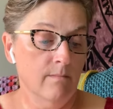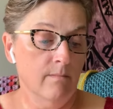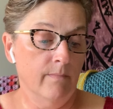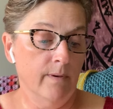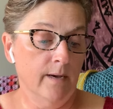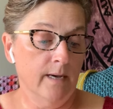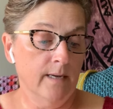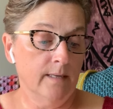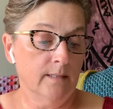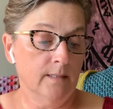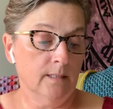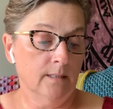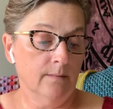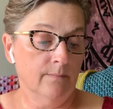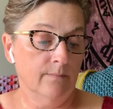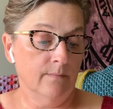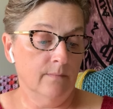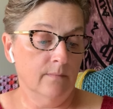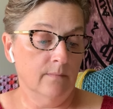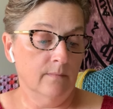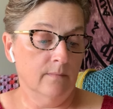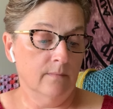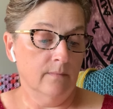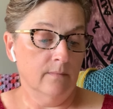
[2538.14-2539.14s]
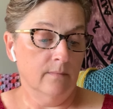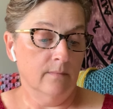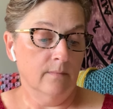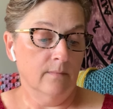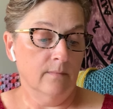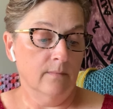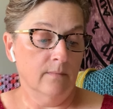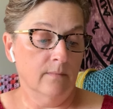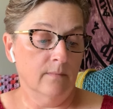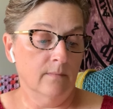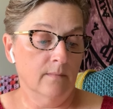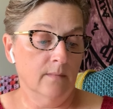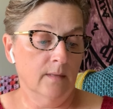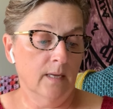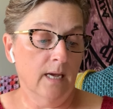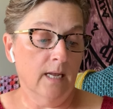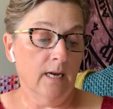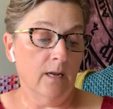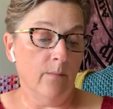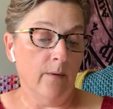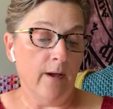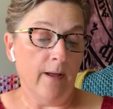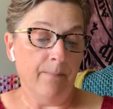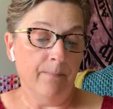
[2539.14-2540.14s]
but
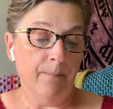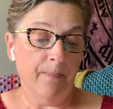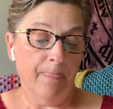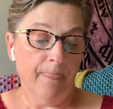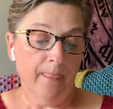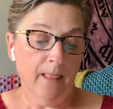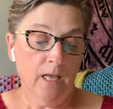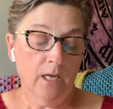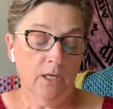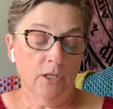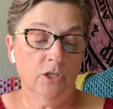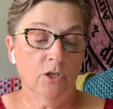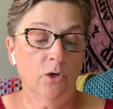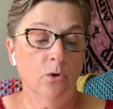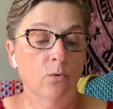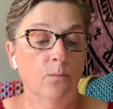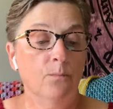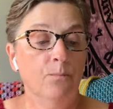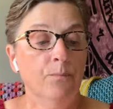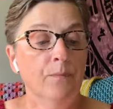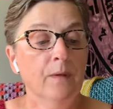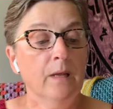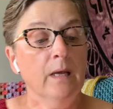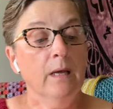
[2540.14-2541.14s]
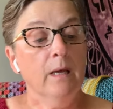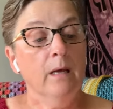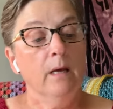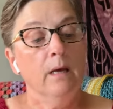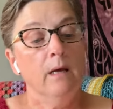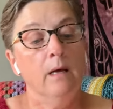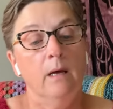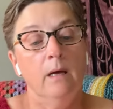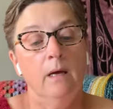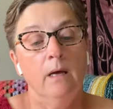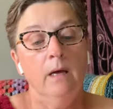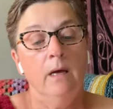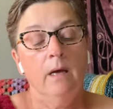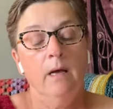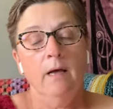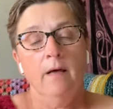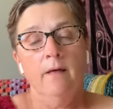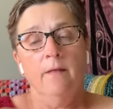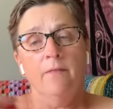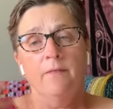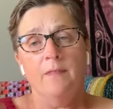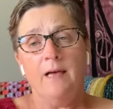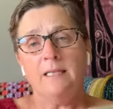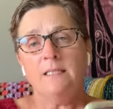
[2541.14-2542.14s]
anyway. So
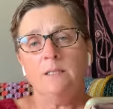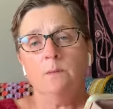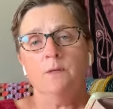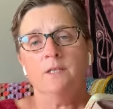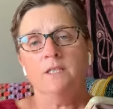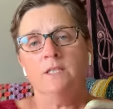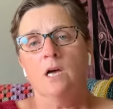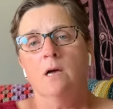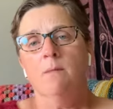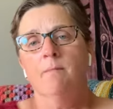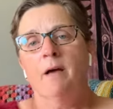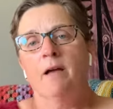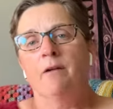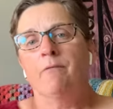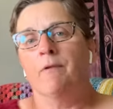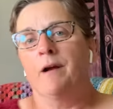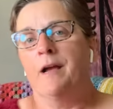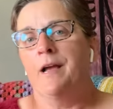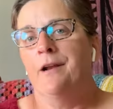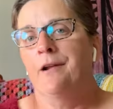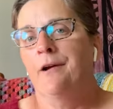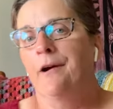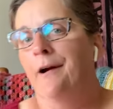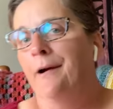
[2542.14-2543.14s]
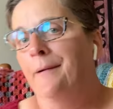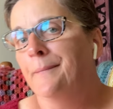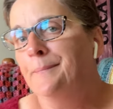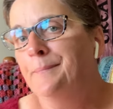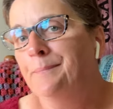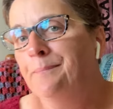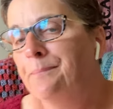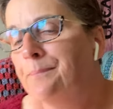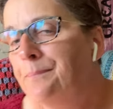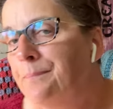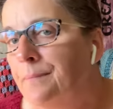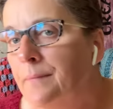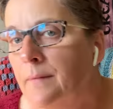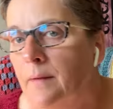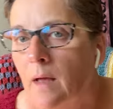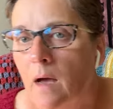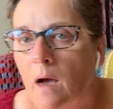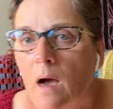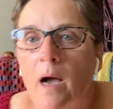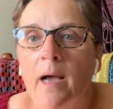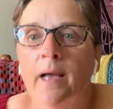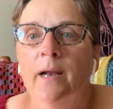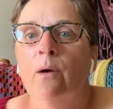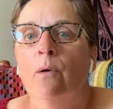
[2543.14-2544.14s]
that's what's on my radar.
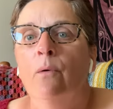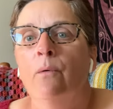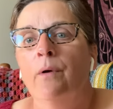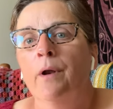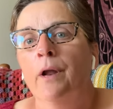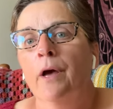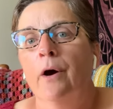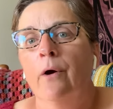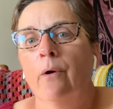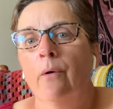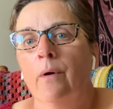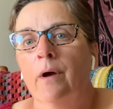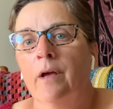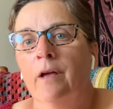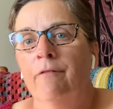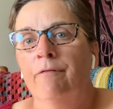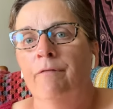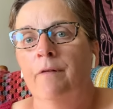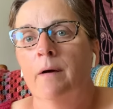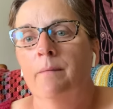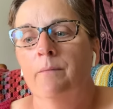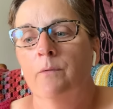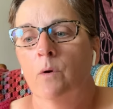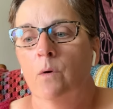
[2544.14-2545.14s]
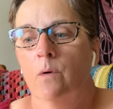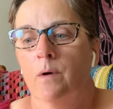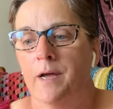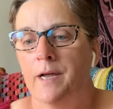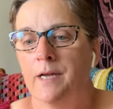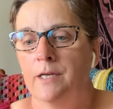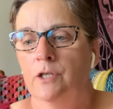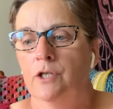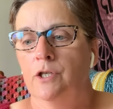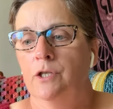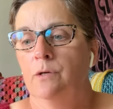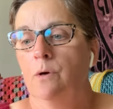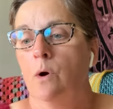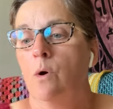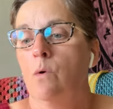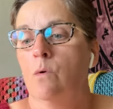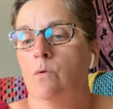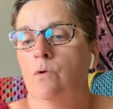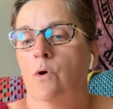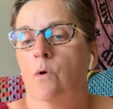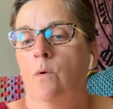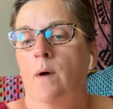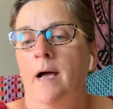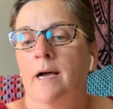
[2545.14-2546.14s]
I don't know if I'm going to, oh
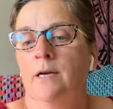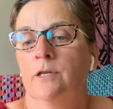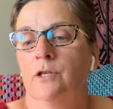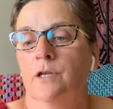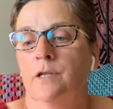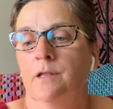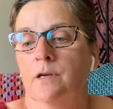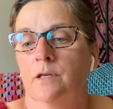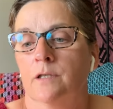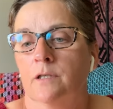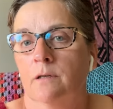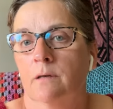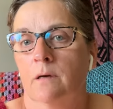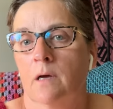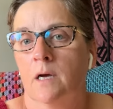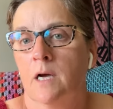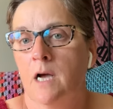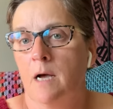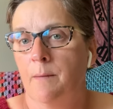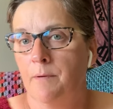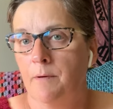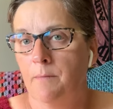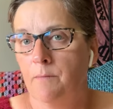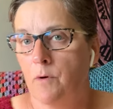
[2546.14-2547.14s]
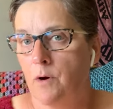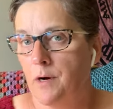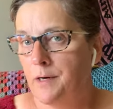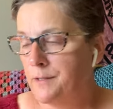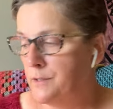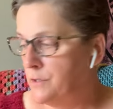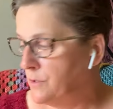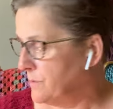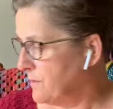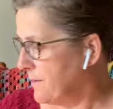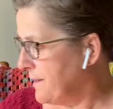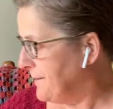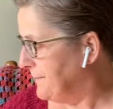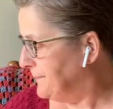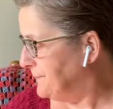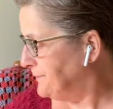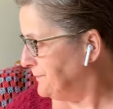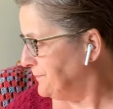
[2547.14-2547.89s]
no, actually there's a couple more, sorry.